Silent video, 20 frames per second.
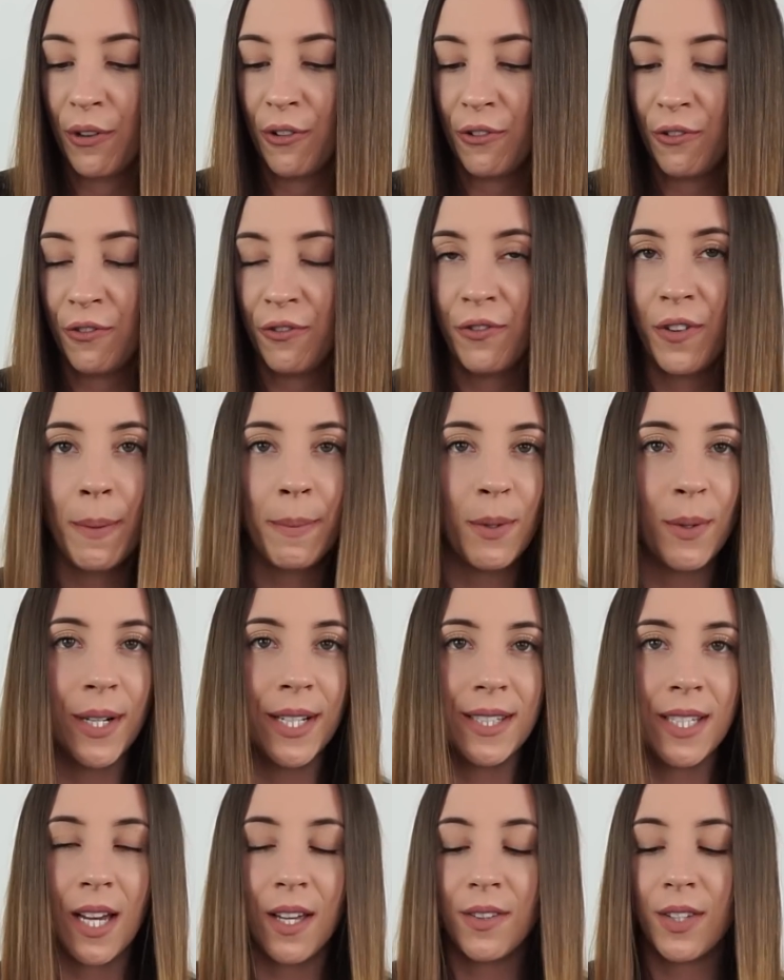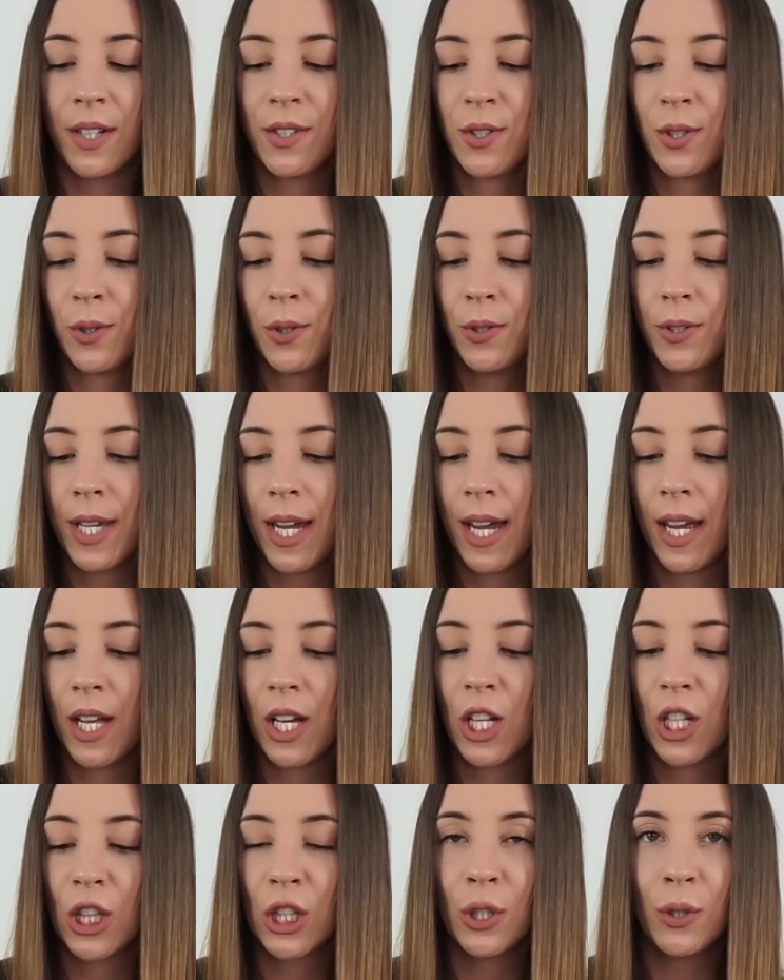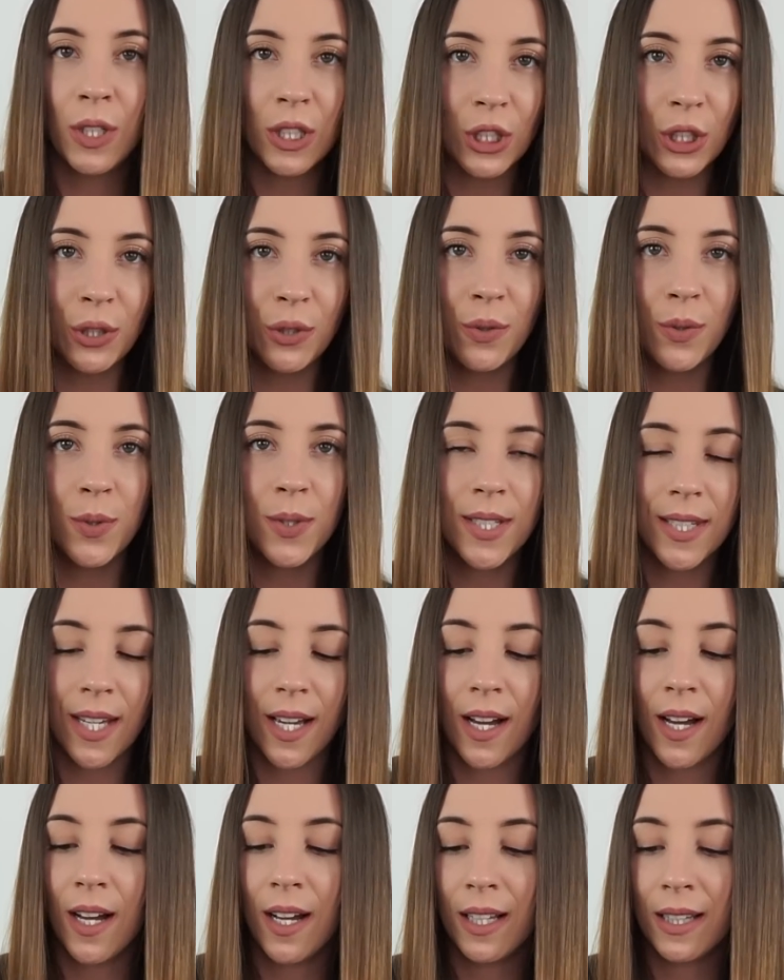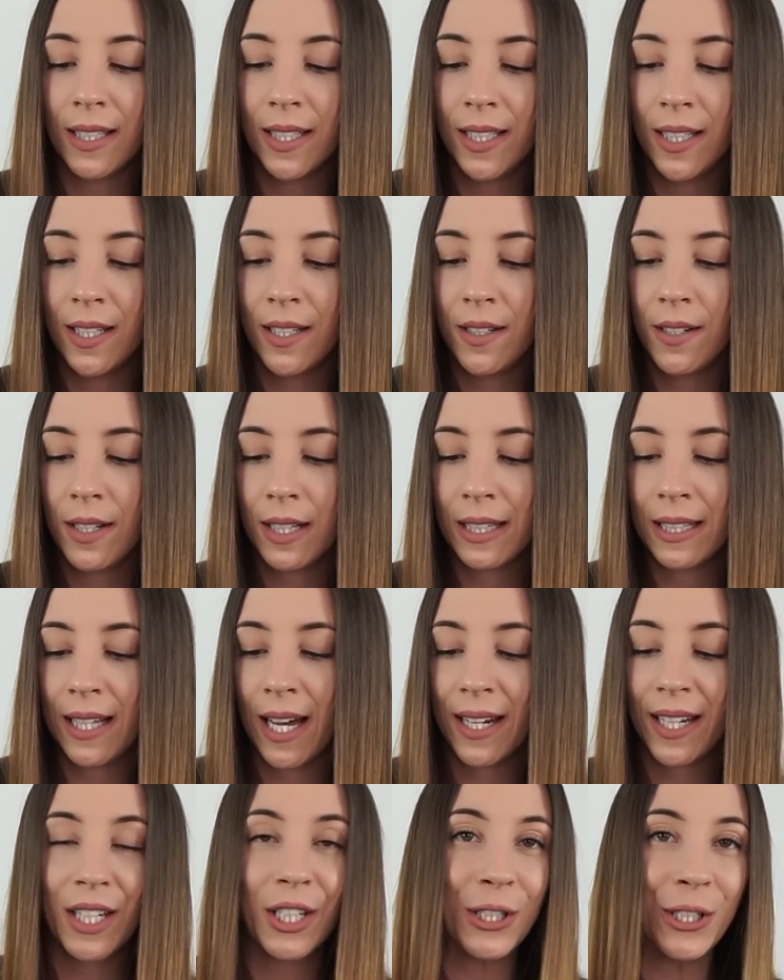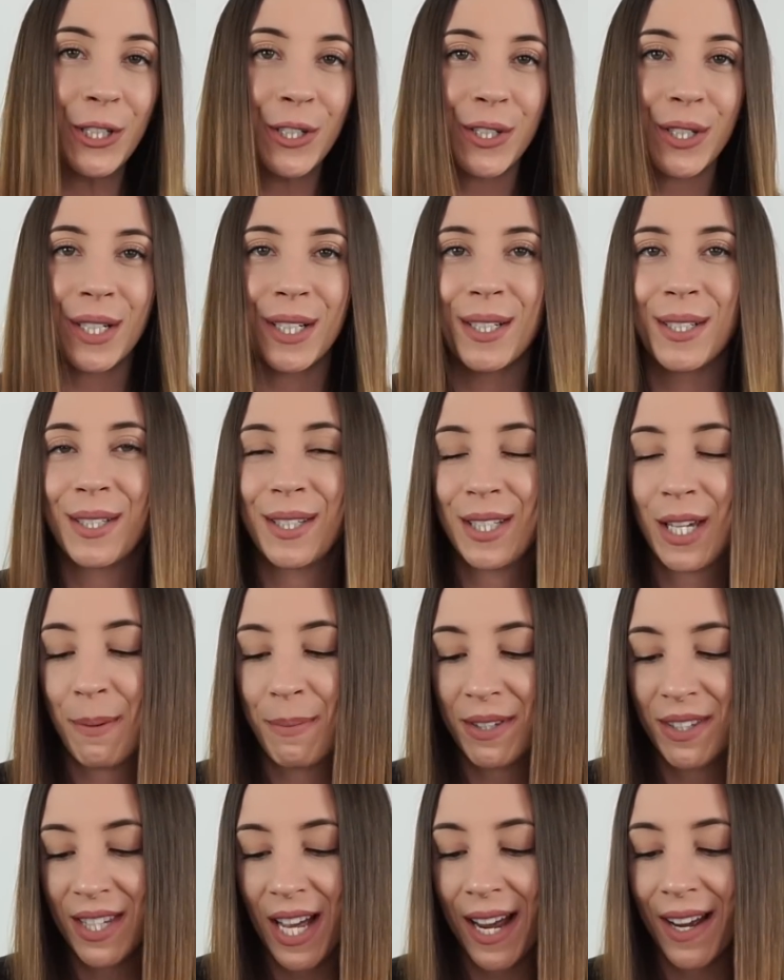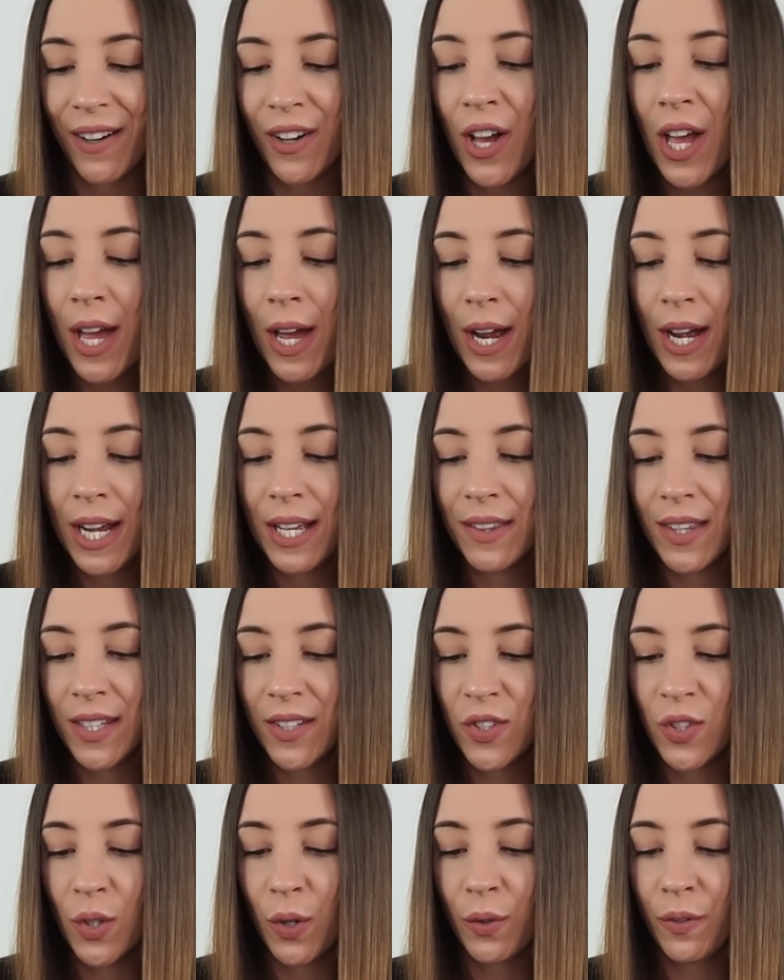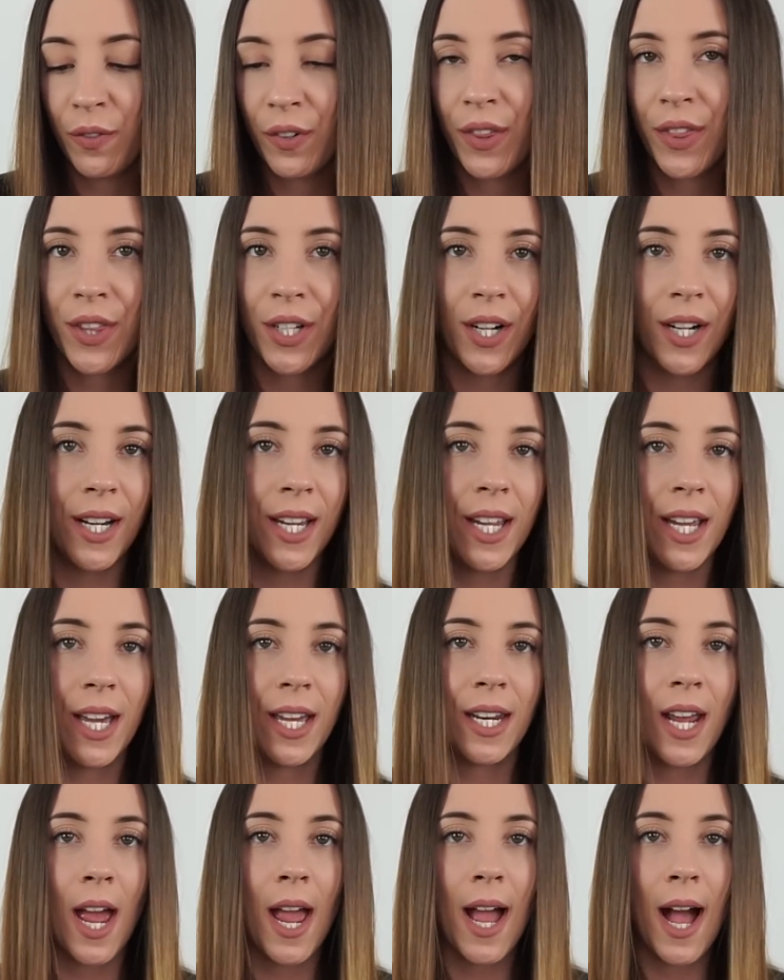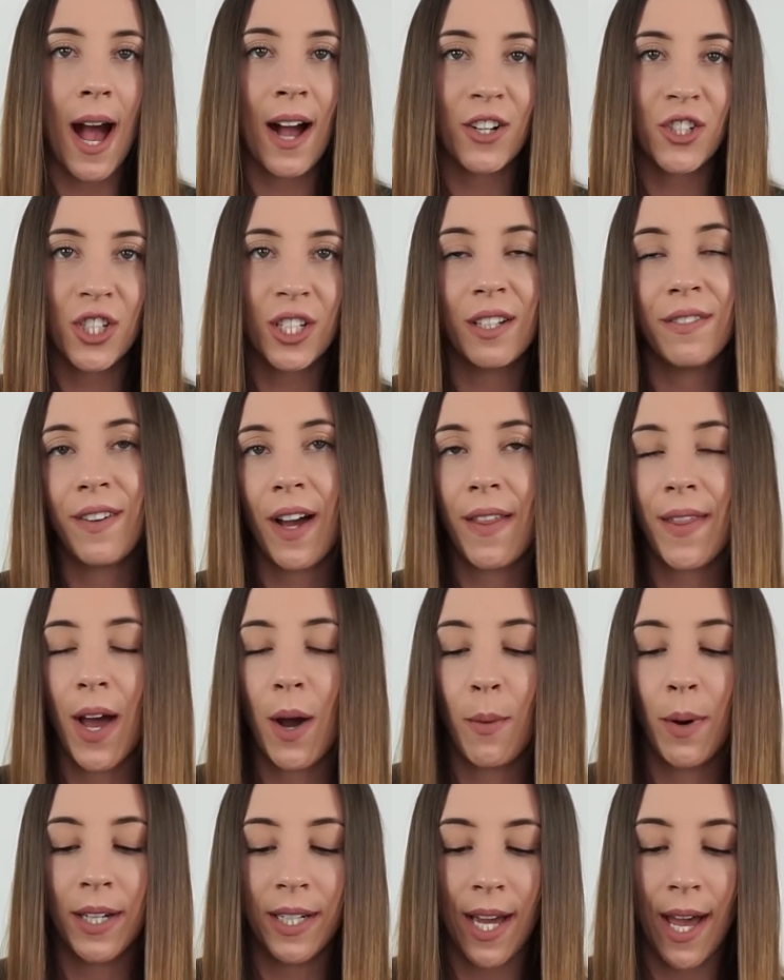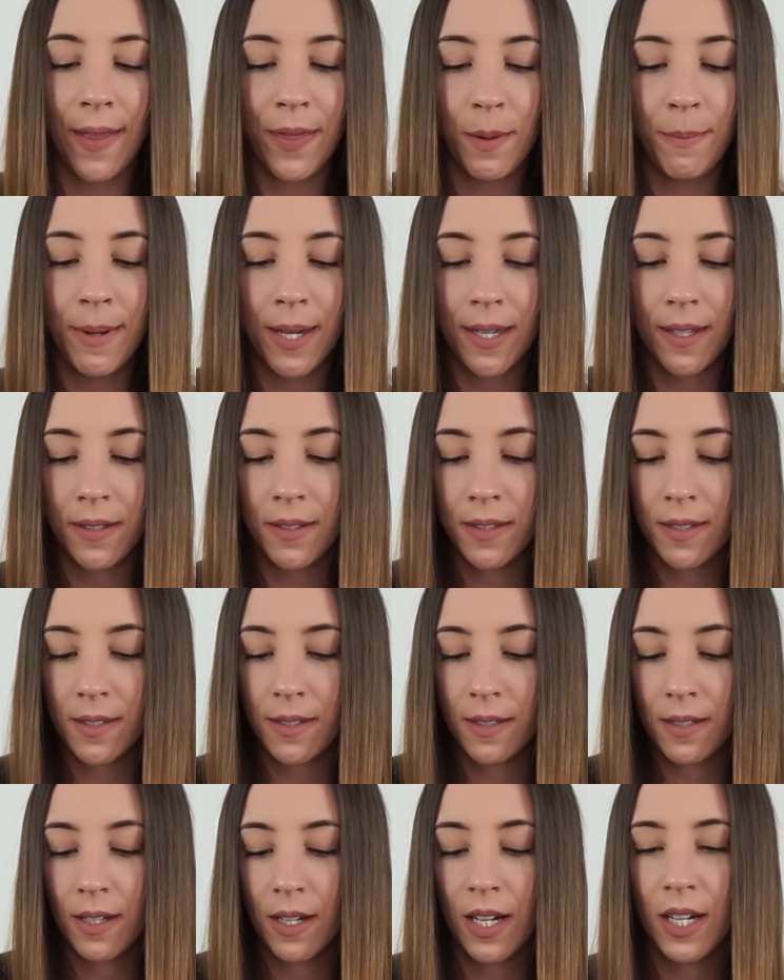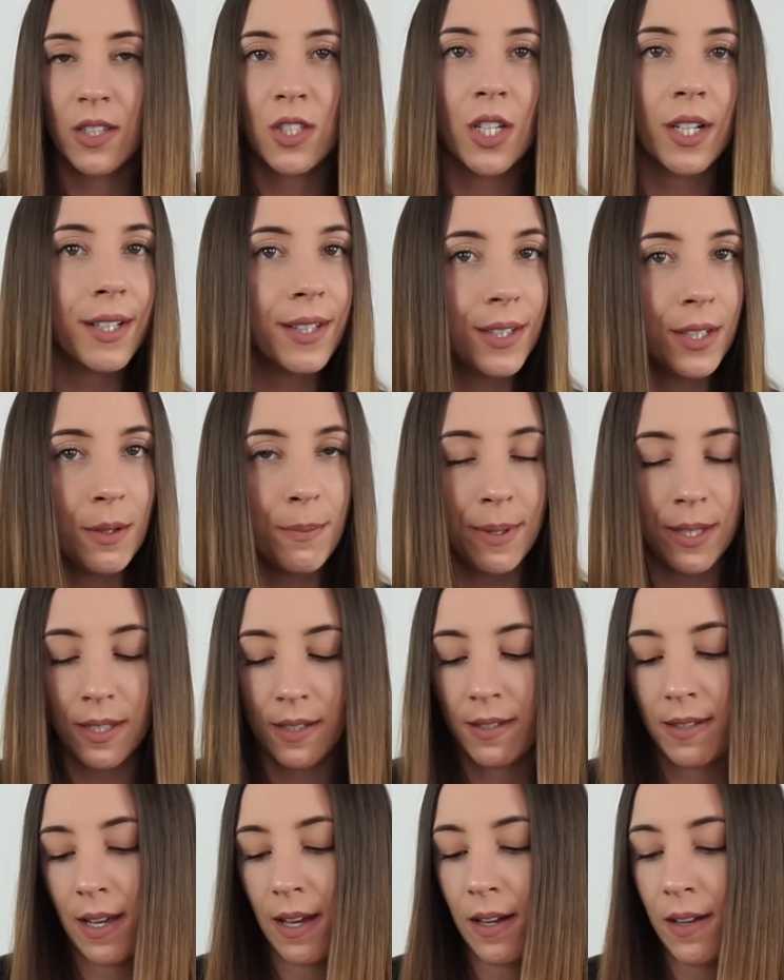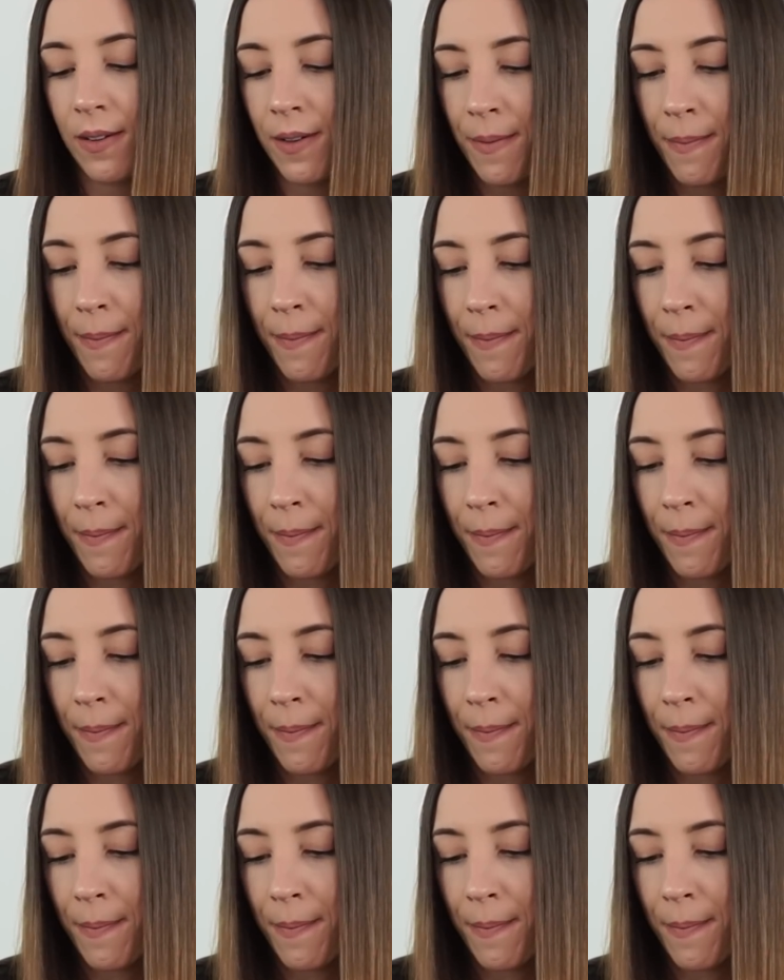February 10th, I sold a Luna Luz linen lagging look type of style. This sold for $30 and I actually found that one at the bins. It took a little bit to sell.